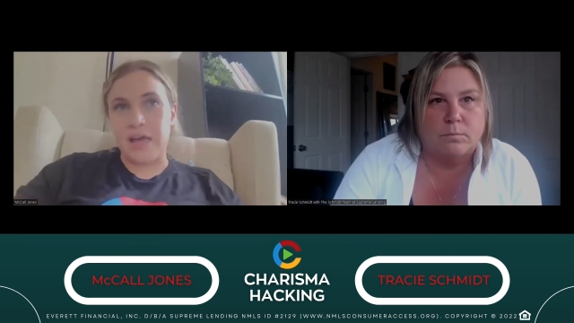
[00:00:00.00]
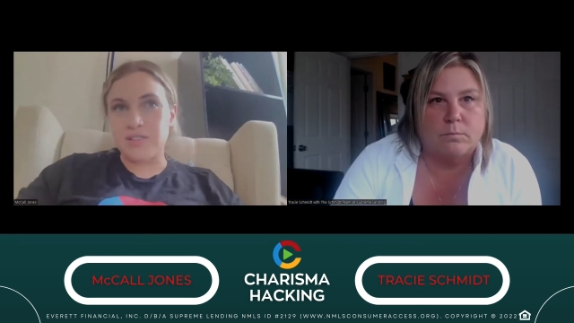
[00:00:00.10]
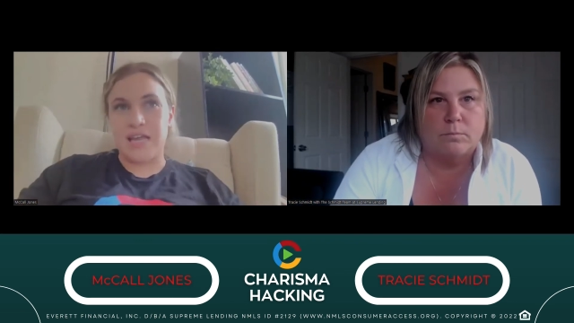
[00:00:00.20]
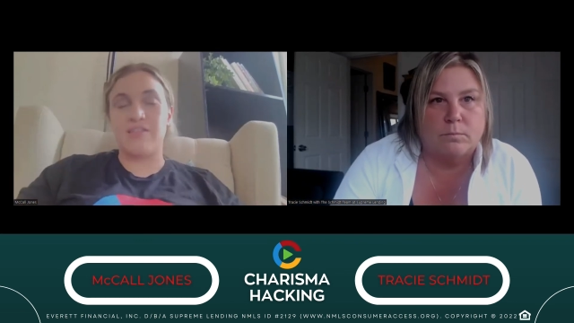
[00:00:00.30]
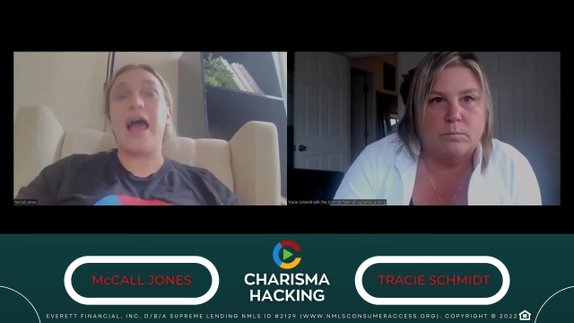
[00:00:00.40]

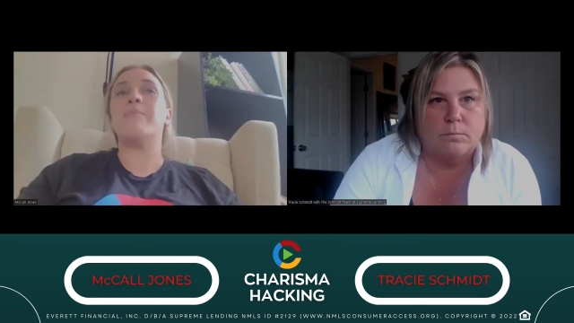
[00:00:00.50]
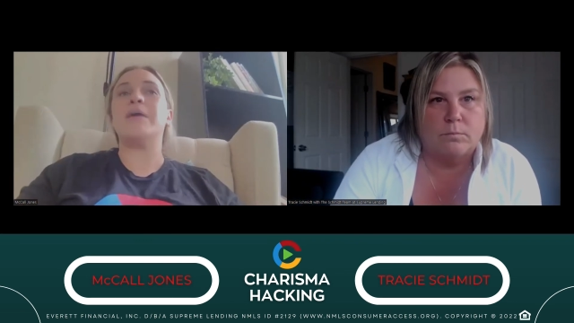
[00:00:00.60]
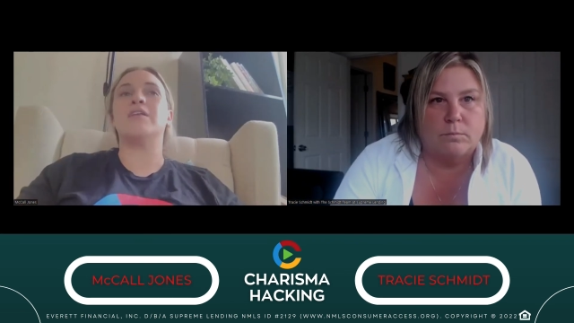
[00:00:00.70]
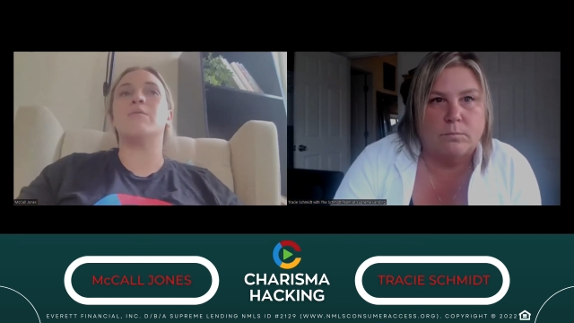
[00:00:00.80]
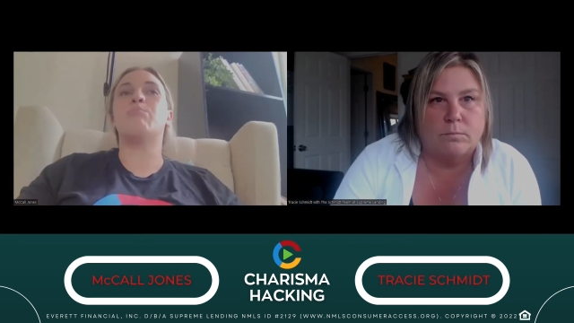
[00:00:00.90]
Speaker 1: outside of that, I
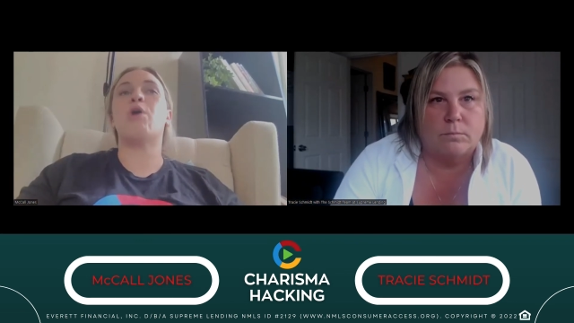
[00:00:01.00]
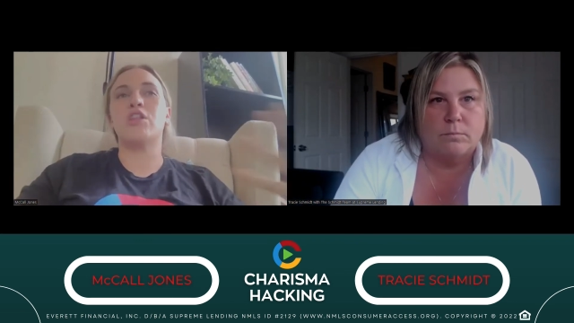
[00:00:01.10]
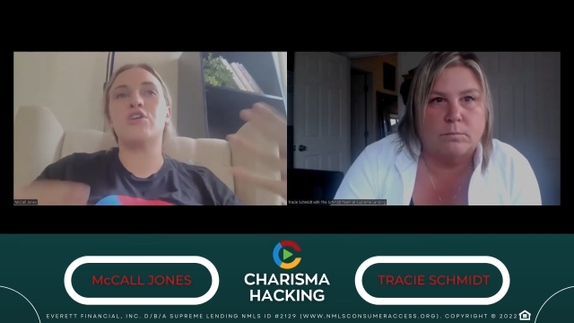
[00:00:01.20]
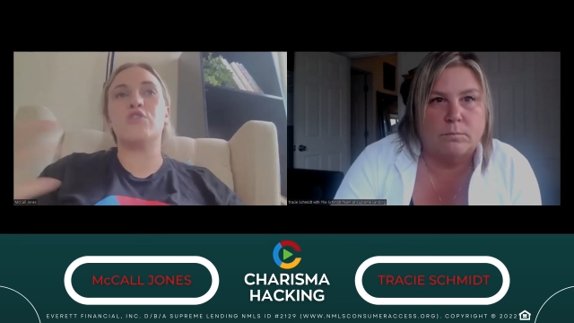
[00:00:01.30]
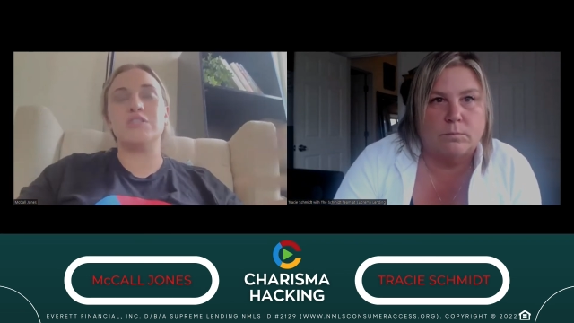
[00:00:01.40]
mean, part of
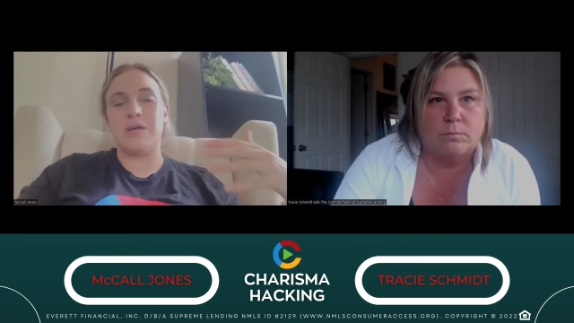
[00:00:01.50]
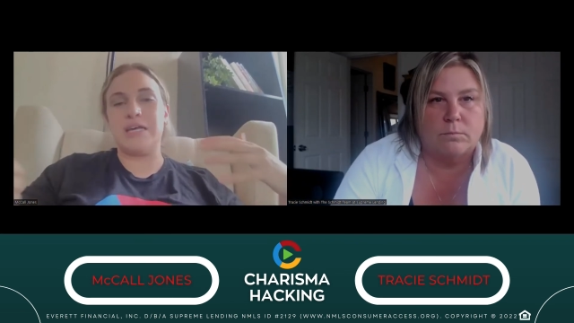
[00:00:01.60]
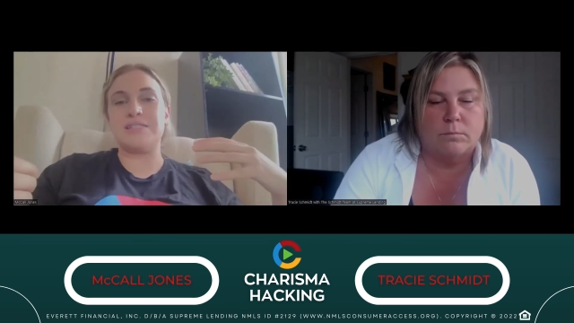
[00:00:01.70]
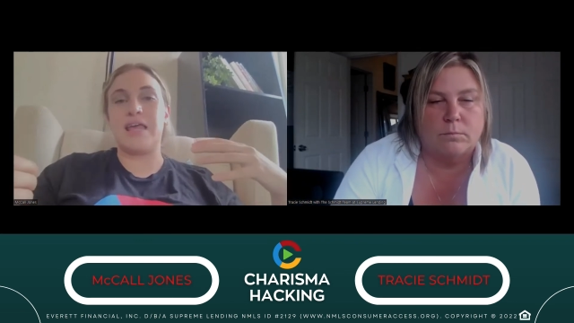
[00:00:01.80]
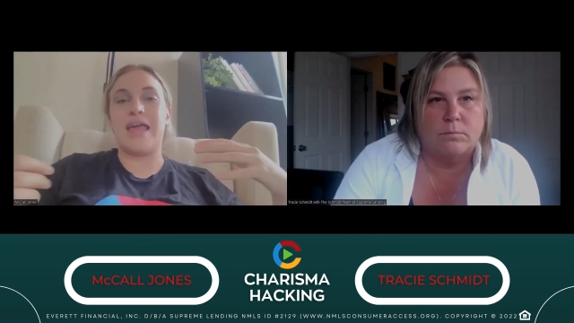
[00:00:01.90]
the charisma
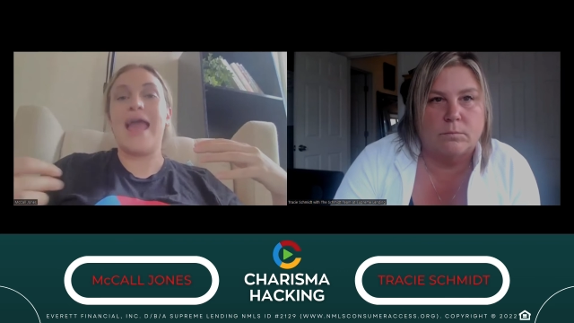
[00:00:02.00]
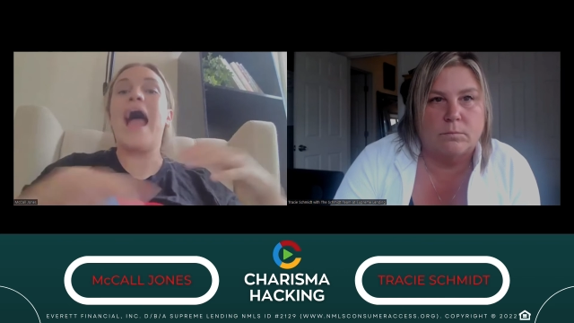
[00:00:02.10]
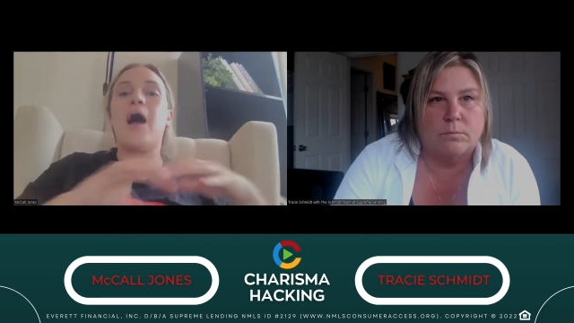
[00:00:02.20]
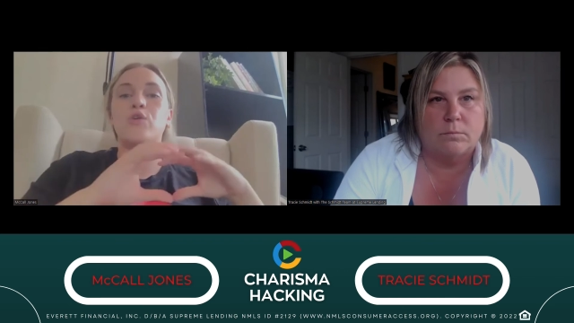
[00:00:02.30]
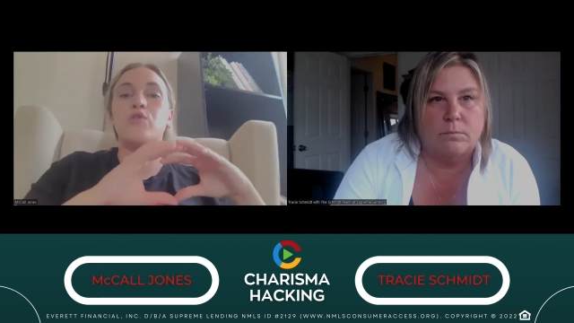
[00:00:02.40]
is like
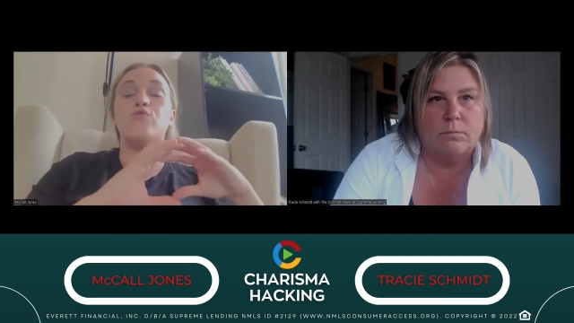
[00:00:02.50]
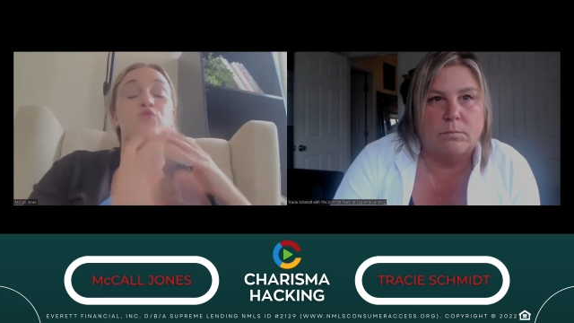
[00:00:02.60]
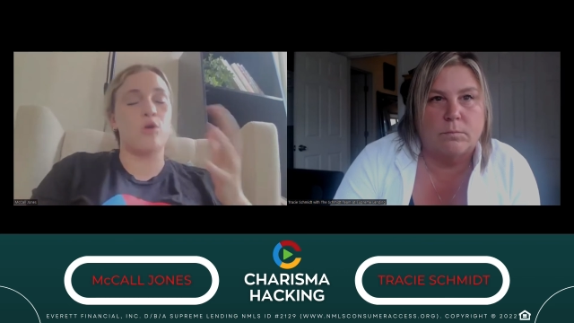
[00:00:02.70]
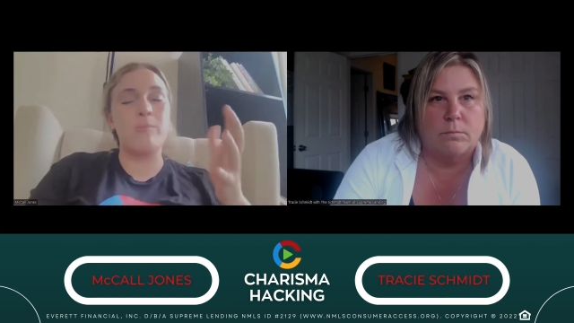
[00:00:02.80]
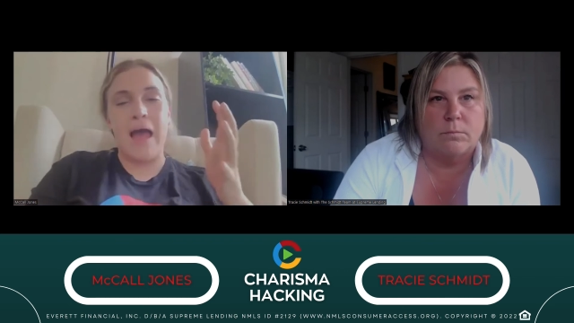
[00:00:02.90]
how you
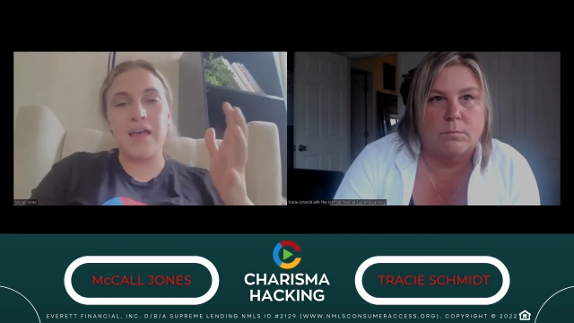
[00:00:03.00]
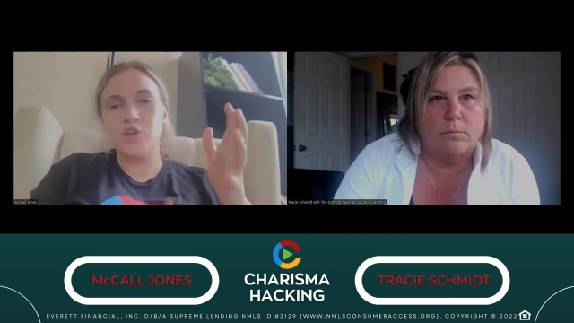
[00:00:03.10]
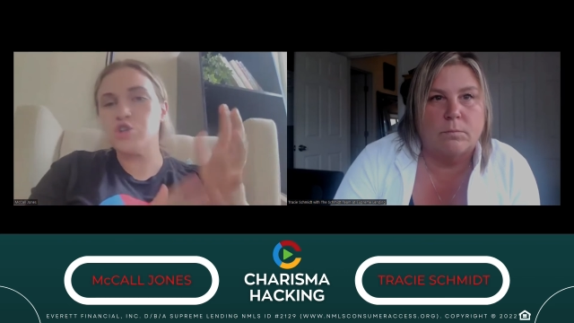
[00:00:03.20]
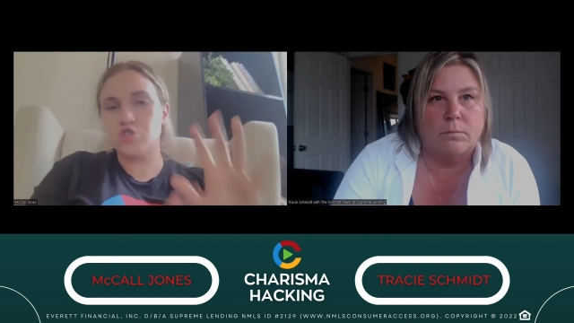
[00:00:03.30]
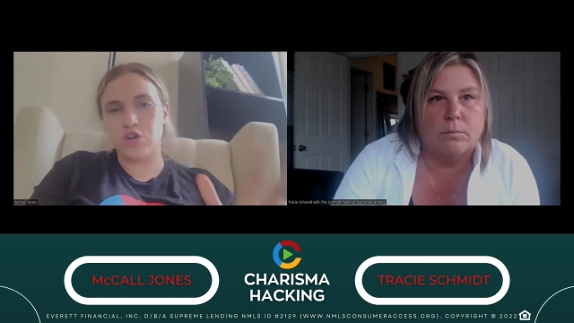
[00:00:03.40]
format
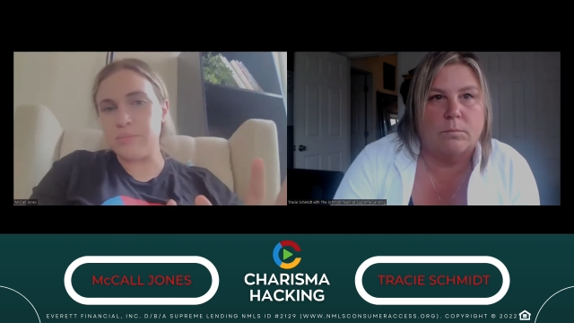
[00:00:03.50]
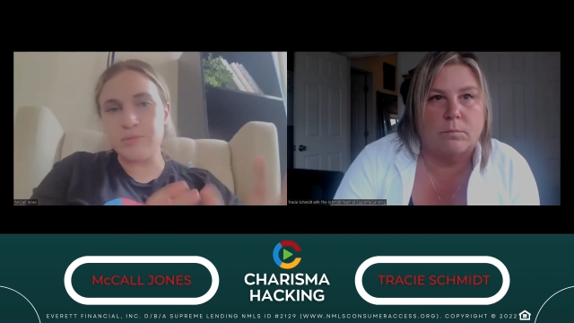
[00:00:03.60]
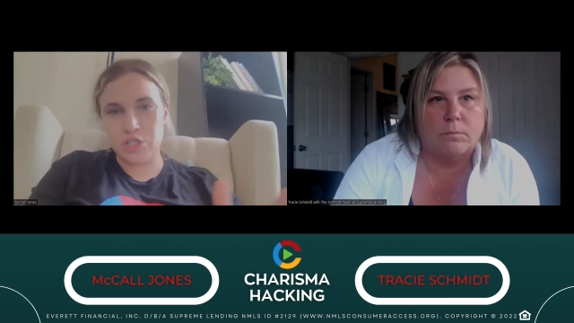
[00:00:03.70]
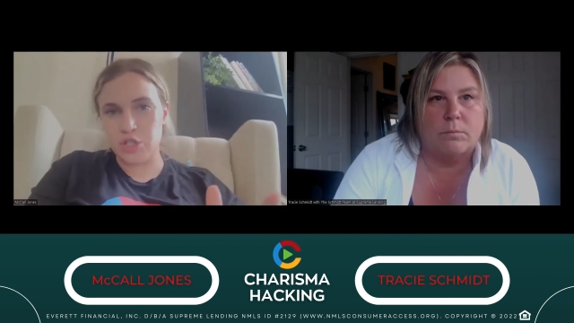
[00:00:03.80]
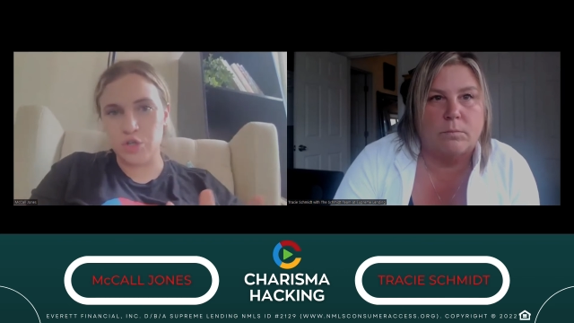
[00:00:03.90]
your
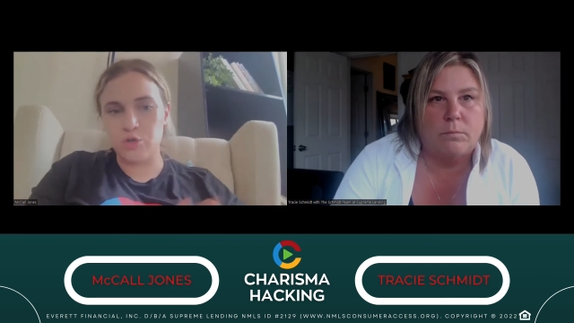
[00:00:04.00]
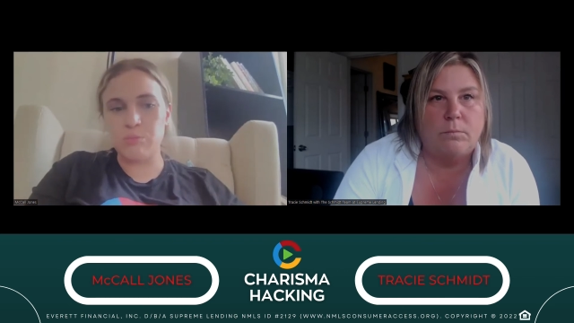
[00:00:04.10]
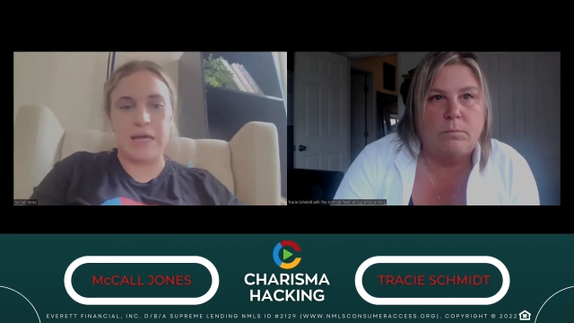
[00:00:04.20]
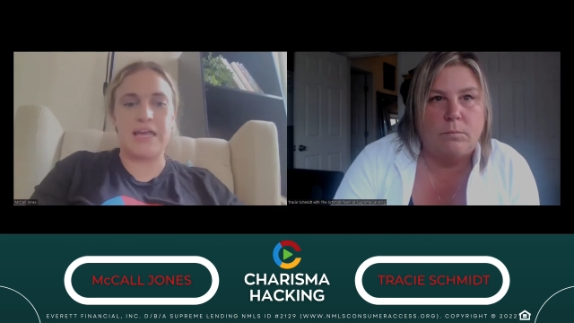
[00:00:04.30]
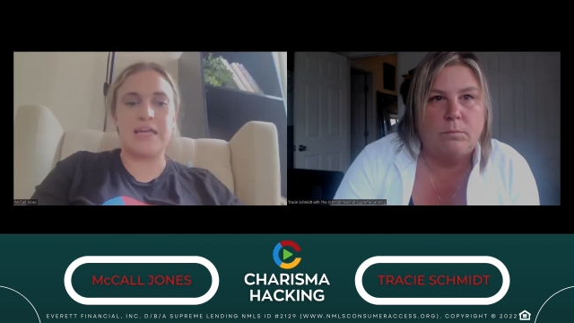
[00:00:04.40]
scripts too,
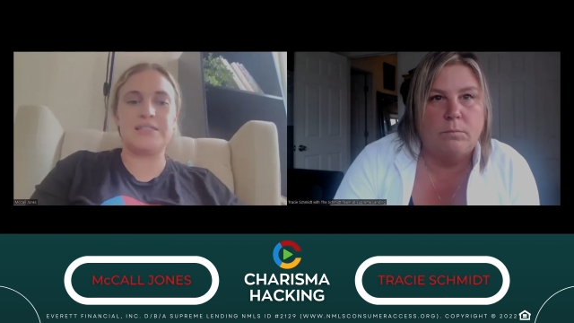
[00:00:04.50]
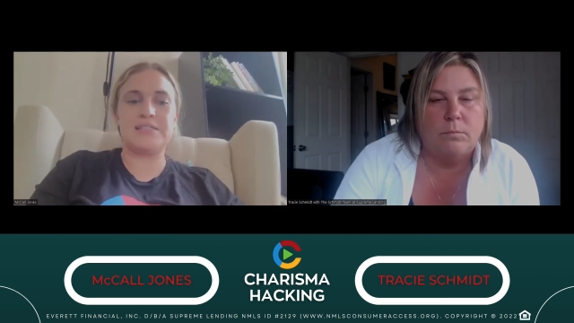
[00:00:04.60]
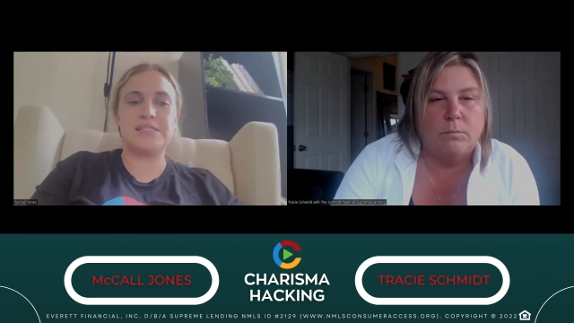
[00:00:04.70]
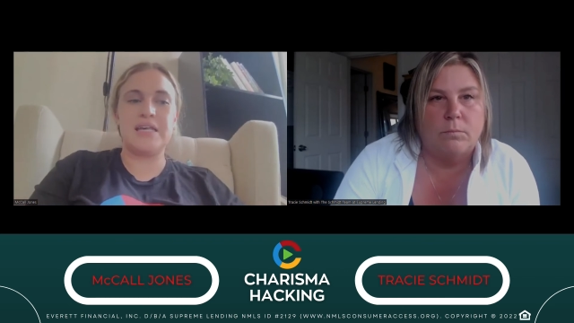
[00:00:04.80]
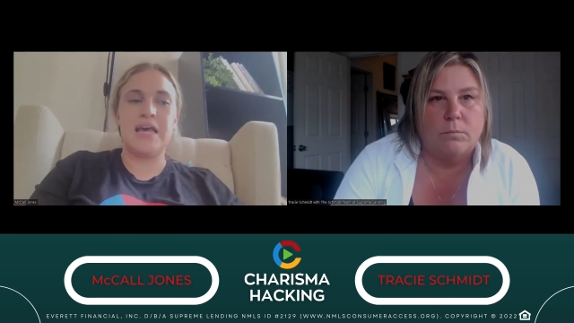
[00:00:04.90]
but it's